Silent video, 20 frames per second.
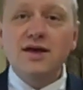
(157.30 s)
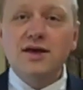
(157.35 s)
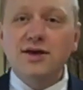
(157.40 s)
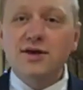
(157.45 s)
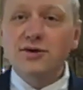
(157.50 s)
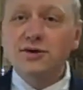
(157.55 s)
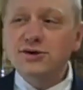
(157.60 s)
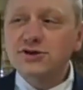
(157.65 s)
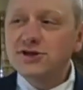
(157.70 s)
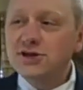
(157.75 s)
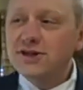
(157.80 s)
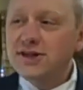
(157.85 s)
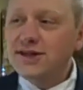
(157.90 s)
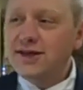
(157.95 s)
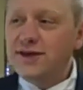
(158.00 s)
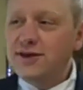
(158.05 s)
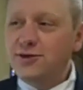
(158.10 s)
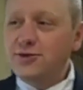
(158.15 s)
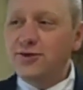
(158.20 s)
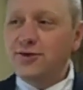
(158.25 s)

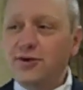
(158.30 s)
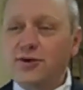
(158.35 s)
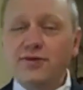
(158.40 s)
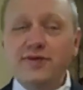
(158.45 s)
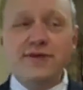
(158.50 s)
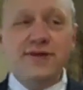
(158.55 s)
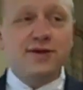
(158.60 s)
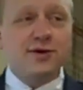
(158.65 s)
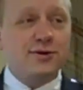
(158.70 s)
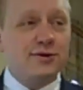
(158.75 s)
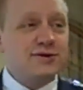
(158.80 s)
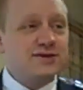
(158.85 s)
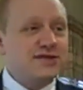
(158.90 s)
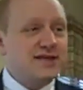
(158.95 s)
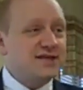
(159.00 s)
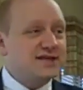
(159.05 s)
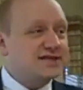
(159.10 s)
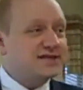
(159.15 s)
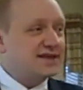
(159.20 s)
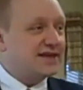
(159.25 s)
Usually you would only use
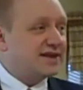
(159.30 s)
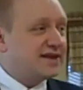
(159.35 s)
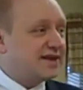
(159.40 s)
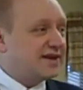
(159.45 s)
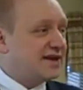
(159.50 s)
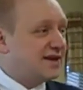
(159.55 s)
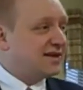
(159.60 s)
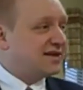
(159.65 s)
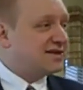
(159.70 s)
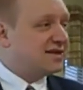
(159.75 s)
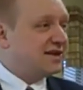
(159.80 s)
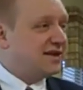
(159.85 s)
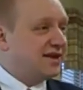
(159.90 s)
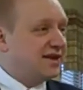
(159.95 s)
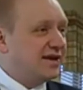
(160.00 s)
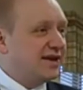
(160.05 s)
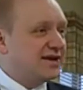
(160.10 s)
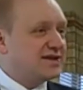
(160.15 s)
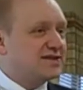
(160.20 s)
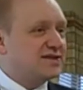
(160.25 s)
this
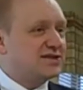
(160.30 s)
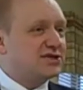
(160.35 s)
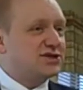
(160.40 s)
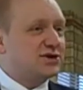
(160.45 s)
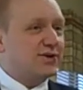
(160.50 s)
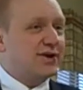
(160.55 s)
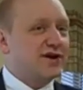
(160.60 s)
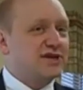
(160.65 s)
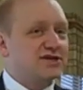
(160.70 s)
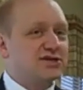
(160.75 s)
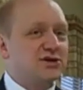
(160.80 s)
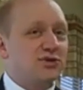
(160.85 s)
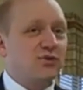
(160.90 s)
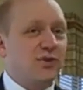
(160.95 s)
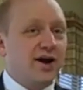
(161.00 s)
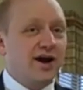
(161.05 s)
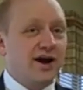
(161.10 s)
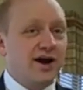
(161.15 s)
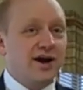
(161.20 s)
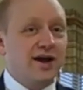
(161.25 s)
in a situation
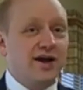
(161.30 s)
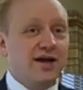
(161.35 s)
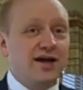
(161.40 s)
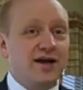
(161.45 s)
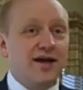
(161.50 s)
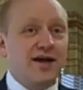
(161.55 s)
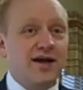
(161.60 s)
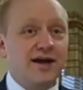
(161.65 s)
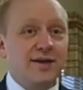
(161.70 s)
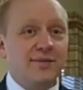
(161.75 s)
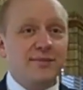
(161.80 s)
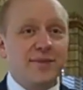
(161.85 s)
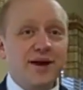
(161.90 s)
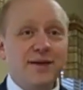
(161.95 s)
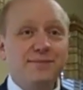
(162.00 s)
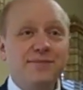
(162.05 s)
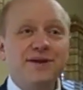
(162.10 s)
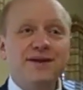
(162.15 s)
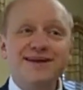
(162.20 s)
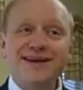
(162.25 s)
where it
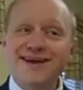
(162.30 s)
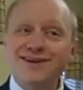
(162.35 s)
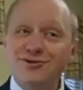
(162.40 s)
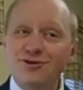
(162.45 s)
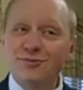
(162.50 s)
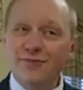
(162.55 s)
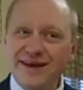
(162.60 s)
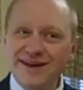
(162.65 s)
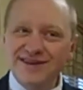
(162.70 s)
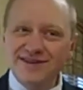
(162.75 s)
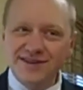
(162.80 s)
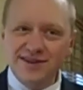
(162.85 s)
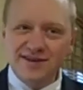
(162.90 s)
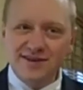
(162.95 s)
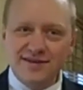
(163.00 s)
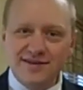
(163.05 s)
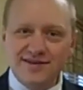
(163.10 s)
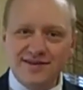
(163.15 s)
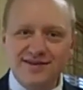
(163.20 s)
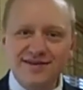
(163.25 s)
might be
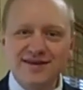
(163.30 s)
detrimental